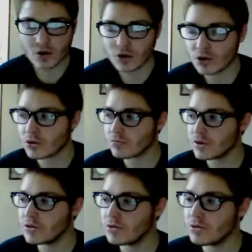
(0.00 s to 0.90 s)
Or
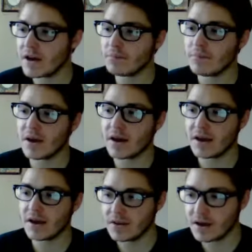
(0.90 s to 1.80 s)
would you get
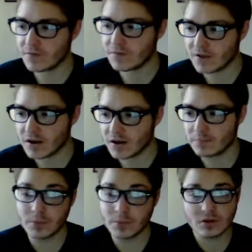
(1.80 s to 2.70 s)
mad if a
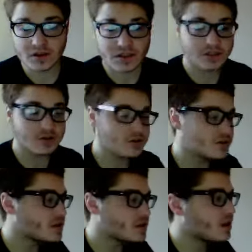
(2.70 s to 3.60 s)
Buddhist
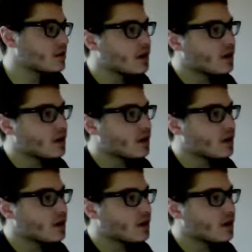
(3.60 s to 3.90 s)
student said,